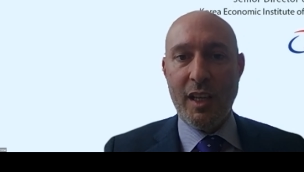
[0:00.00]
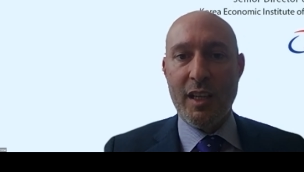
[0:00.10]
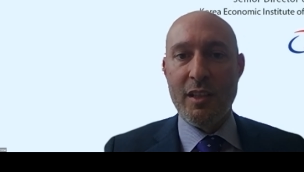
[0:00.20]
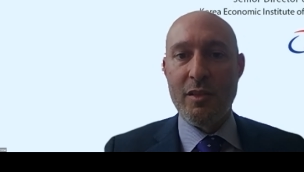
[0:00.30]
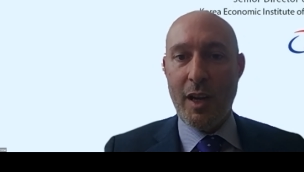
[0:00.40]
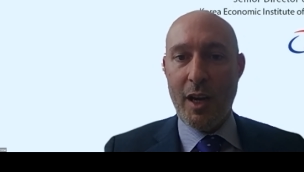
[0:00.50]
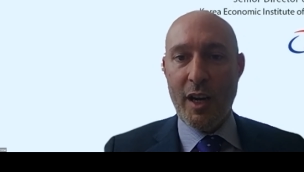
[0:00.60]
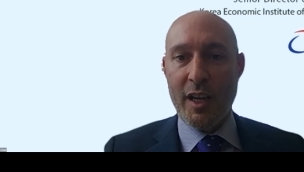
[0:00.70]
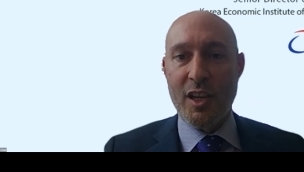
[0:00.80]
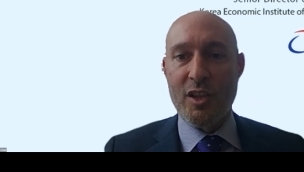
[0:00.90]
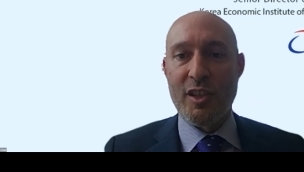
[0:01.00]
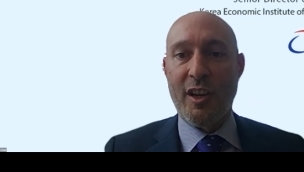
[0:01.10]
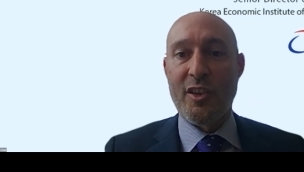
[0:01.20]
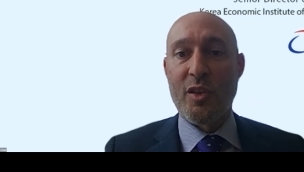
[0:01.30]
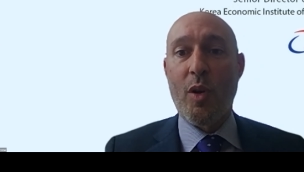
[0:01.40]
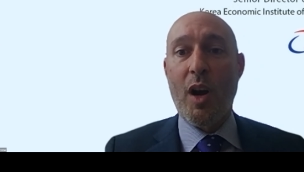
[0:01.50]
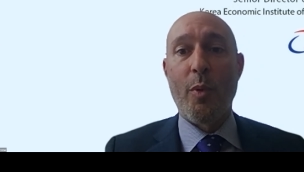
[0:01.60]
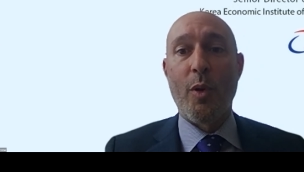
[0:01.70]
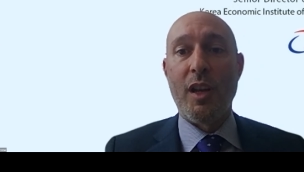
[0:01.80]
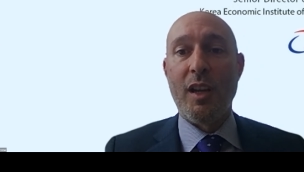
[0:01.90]
in areas such as intellectual
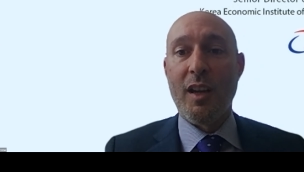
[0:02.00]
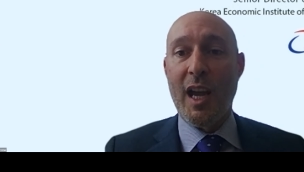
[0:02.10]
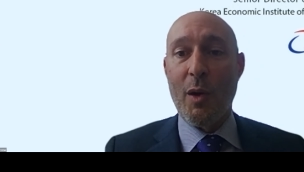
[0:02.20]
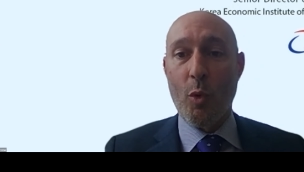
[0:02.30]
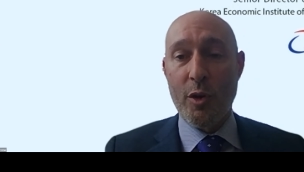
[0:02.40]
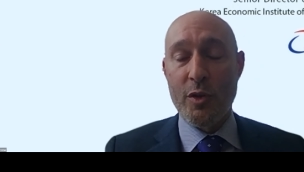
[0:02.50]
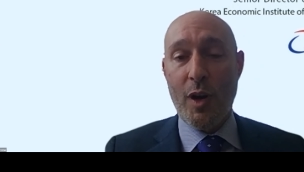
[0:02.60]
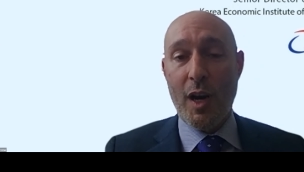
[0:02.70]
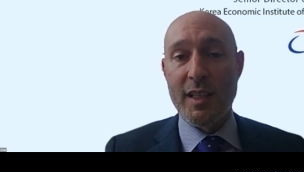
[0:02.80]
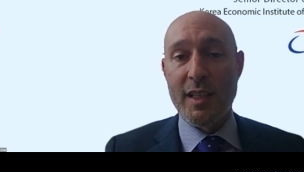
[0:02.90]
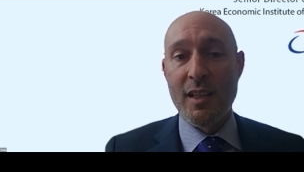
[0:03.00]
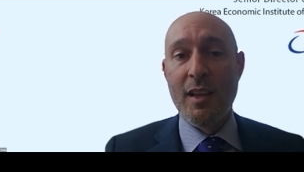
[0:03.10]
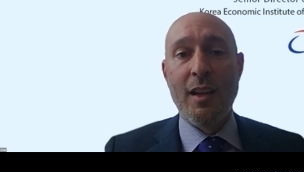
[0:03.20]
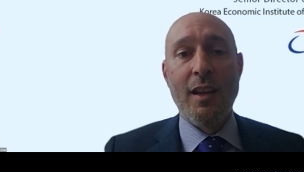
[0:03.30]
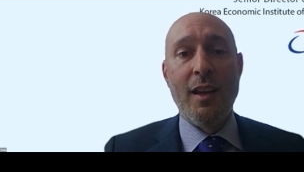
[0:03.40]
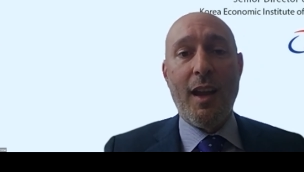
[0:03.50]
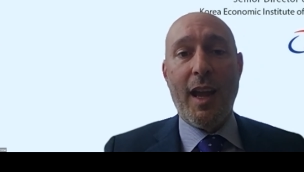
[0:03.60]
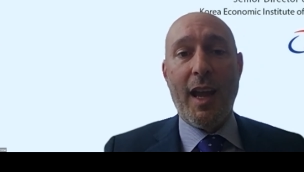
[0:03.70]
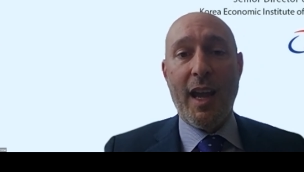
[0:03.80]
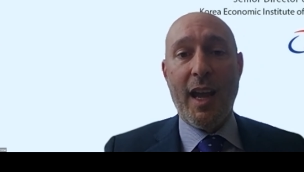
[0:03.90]
property and workers' rights.
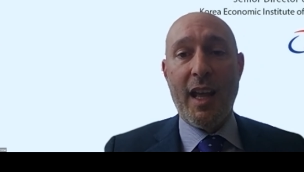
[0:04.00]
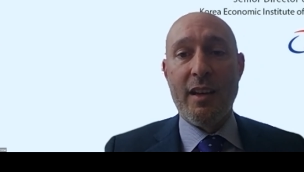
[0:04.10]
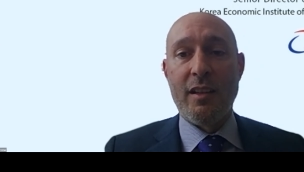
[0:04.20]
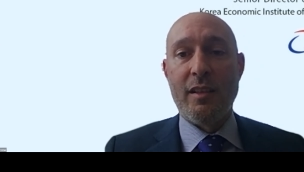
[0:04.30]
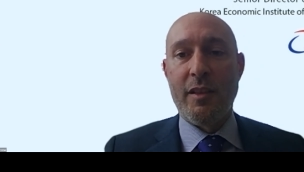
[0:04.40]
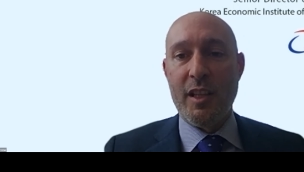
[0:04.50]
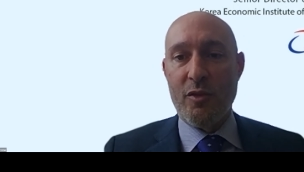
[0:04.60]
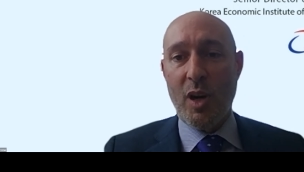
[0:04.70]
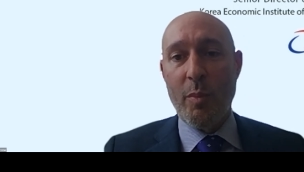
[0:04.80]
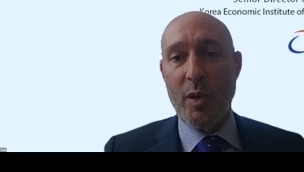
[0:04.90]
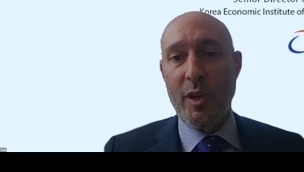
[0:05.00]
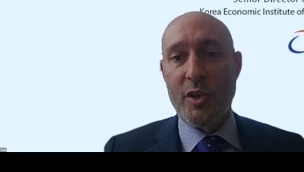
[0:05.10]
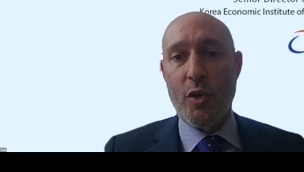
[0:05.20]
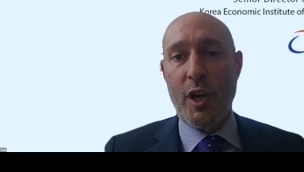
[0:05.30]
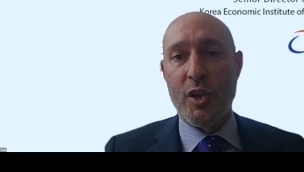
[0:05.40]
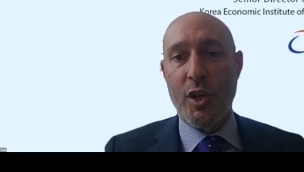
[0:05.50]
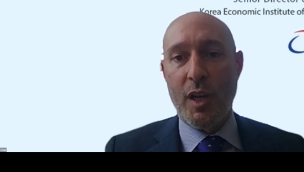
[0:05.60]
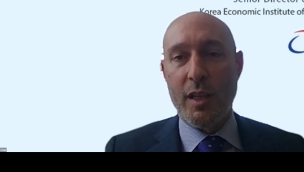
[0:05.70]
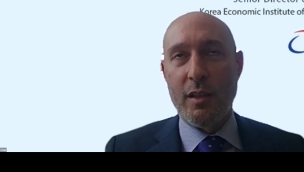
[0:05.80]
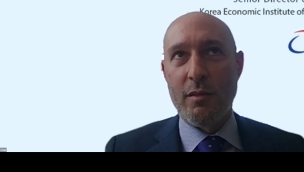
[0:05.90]
And the Trump
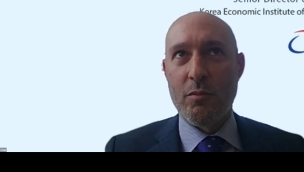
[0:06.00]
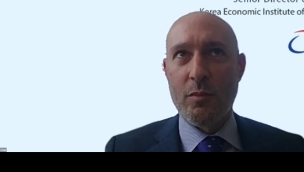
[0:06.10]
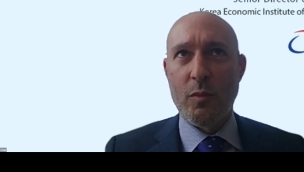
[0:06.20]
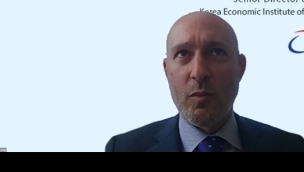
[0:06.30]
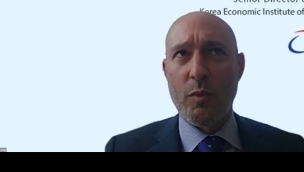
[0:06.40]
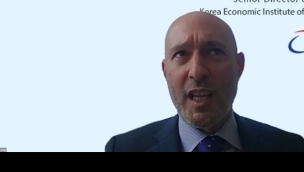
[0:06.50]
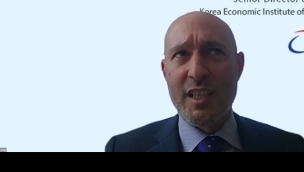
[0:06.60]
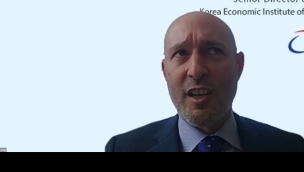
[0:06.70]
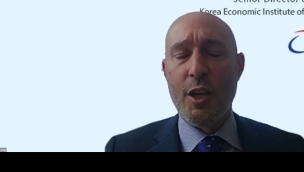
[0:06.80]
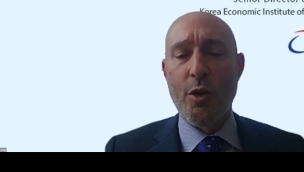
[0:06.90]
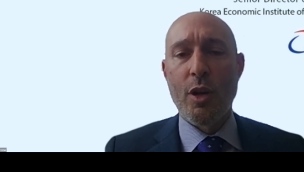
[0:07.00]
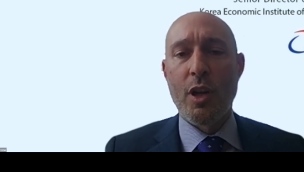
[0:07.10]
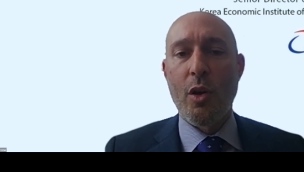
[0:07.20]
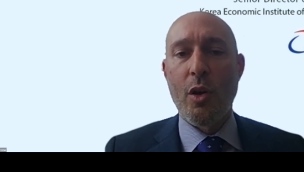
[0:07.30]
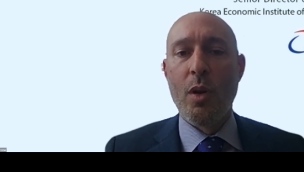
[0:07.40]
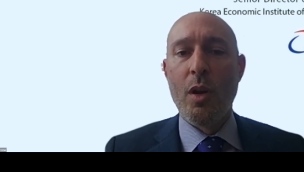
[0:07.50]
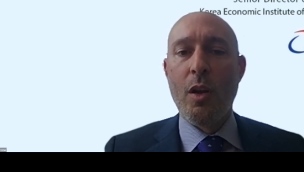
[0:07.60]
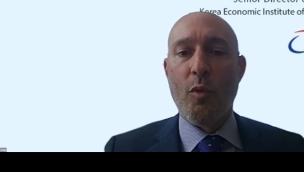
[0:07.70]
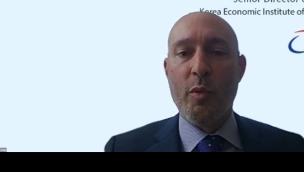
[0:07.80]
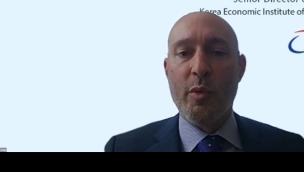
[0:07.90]
administration, less than a year ago,
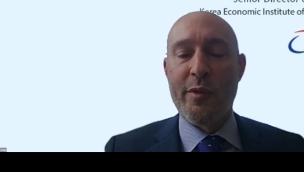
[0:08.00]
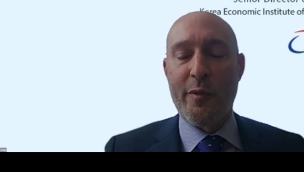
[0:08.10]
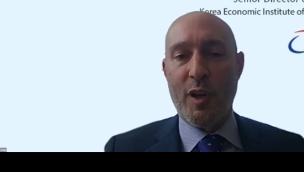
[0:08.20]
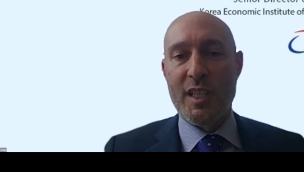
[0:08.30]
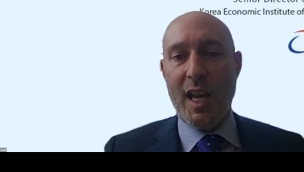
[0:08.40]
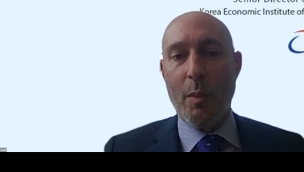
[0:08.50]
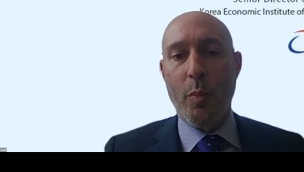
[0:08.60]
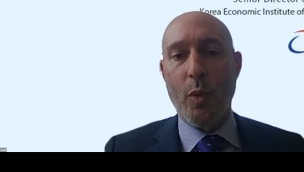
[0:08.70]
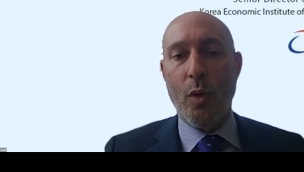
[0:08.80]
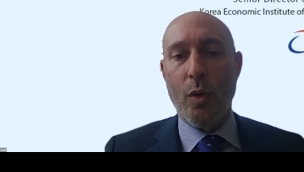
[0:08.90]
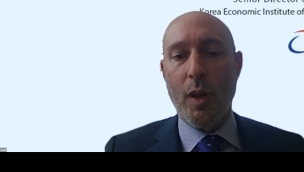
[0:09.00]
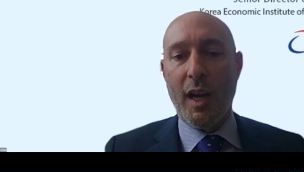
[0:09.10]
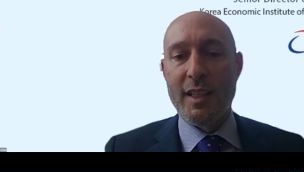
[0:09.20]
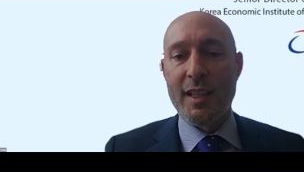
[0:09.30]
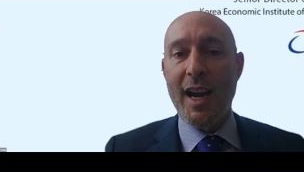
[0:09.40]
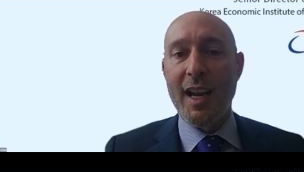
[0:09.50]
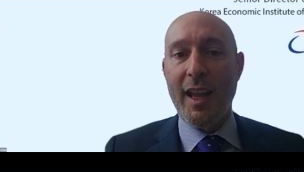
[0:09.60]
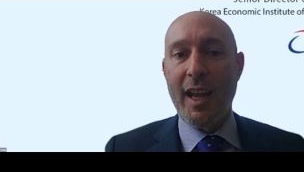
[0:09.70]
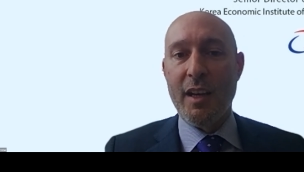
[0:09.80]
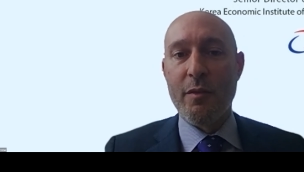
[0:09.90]
removed, for example,
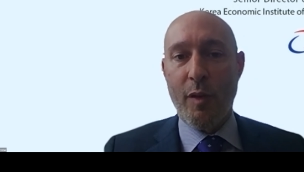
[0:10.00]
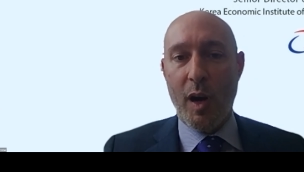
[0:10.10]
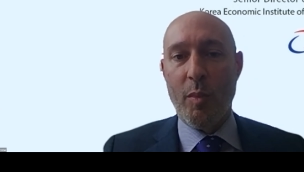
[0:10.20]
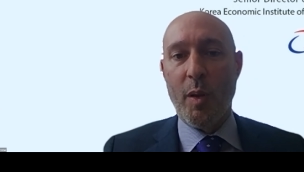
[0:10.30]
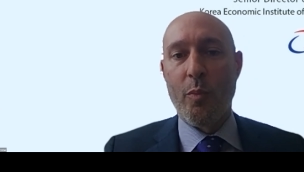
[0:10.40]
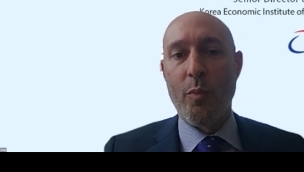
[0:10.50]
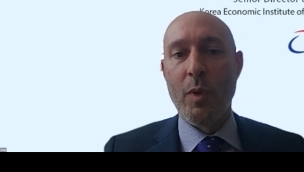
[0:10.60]
Thailand from the